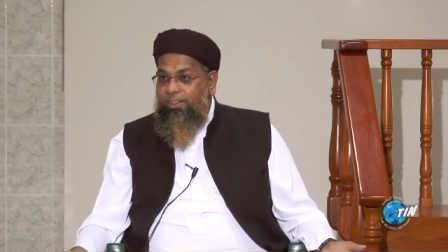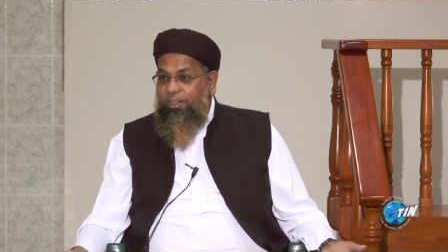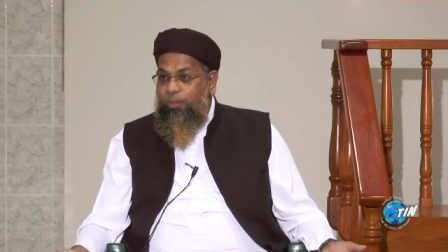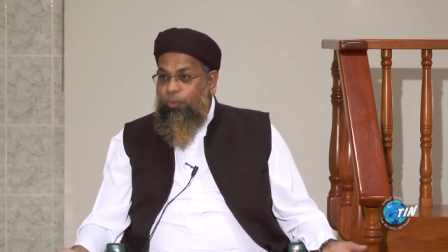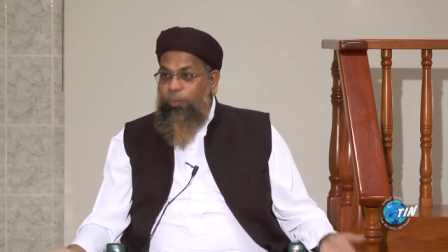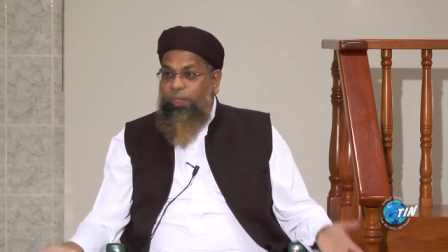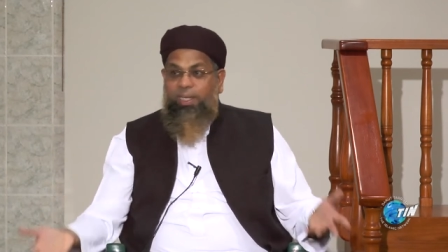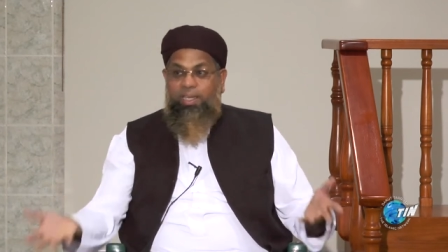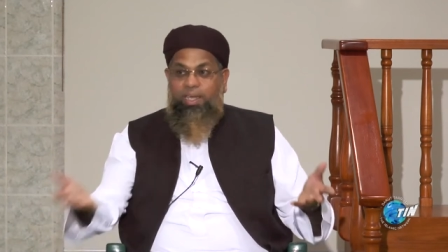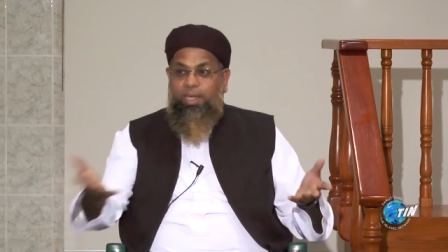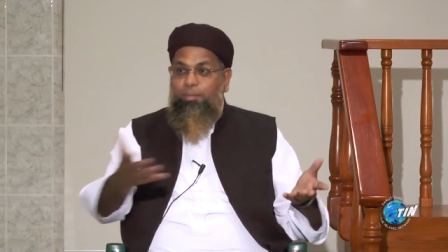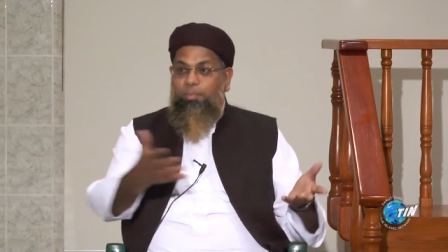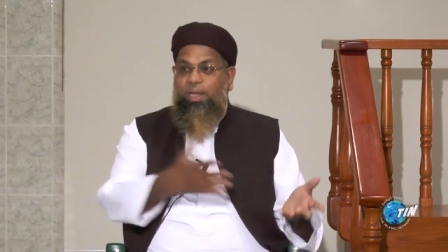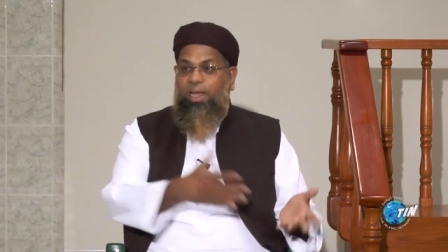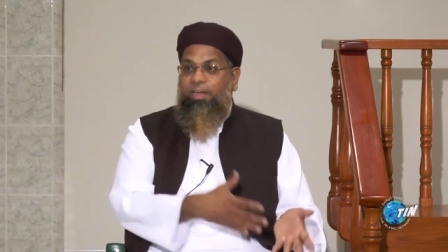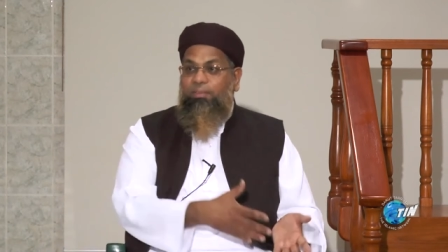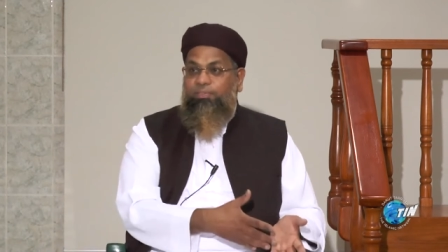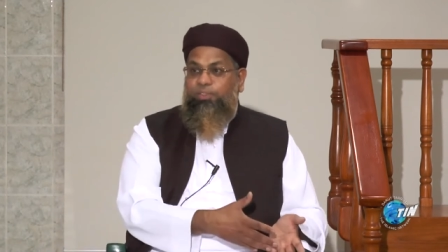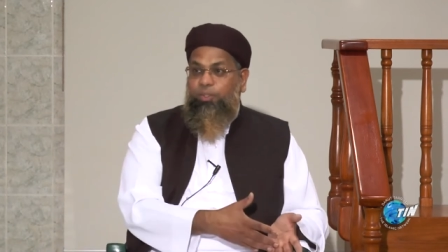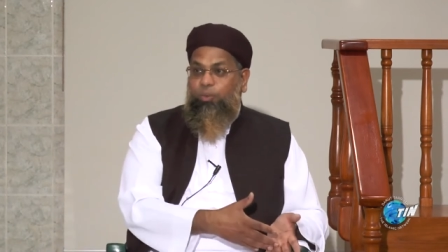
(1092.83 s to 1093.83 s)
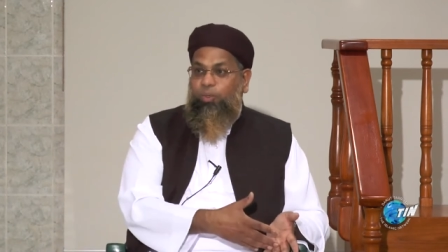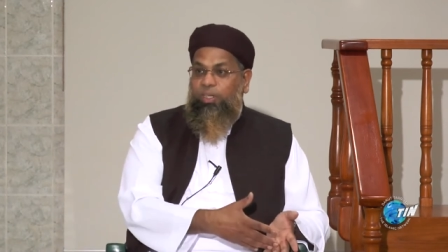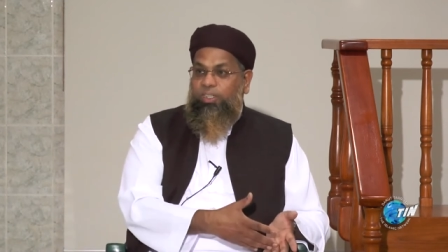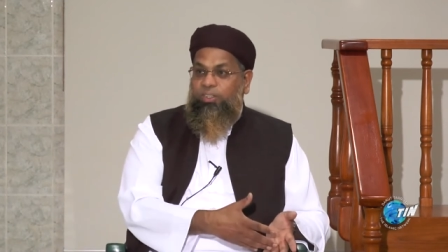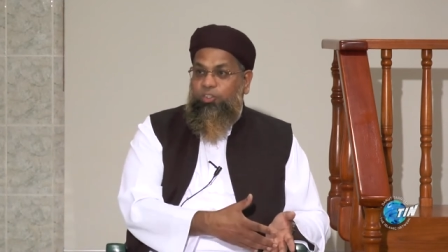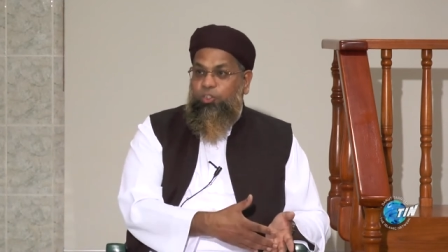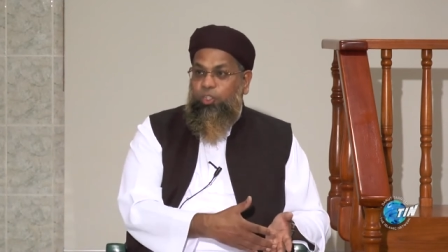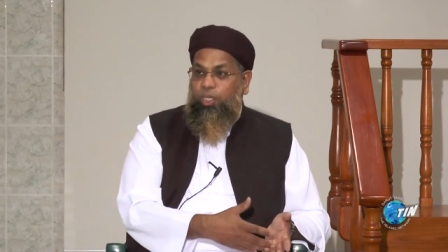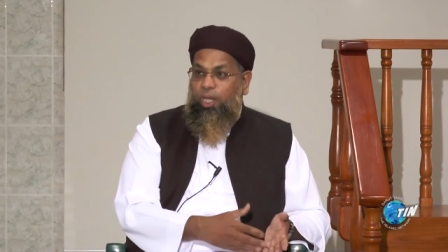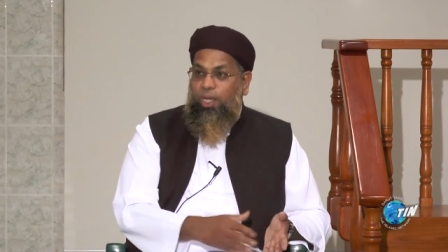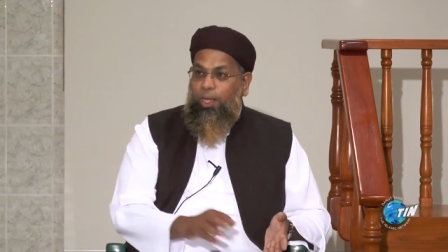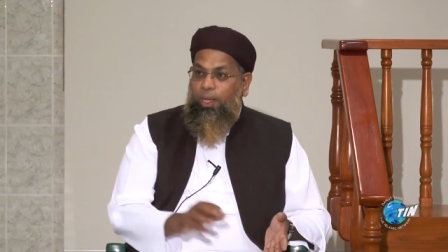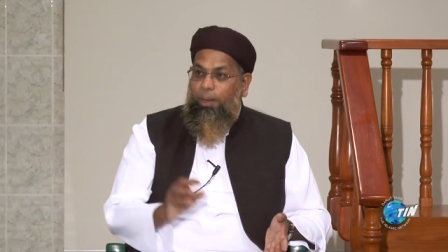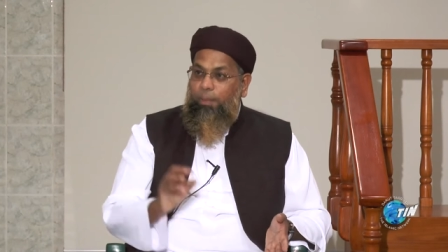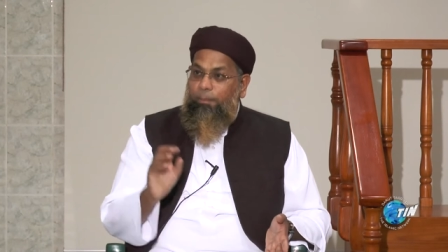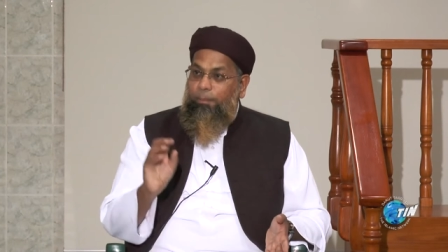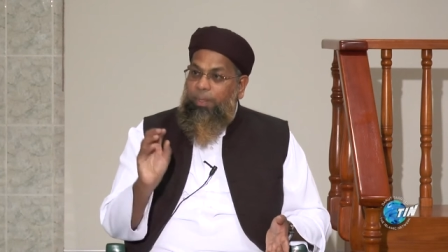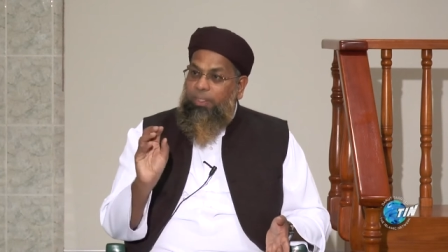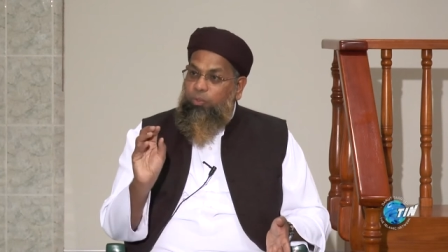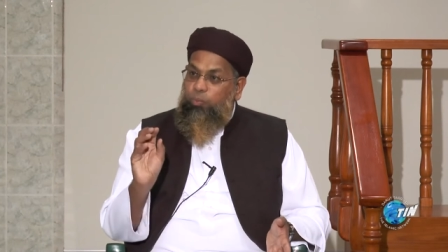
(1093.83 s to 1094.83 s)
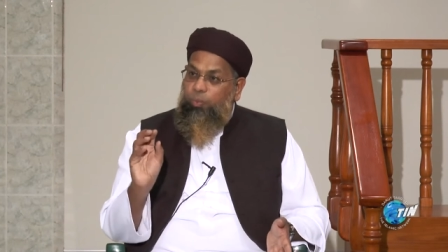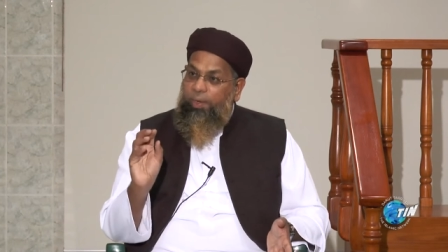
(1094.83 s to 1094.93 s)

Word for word: We came afterwards. But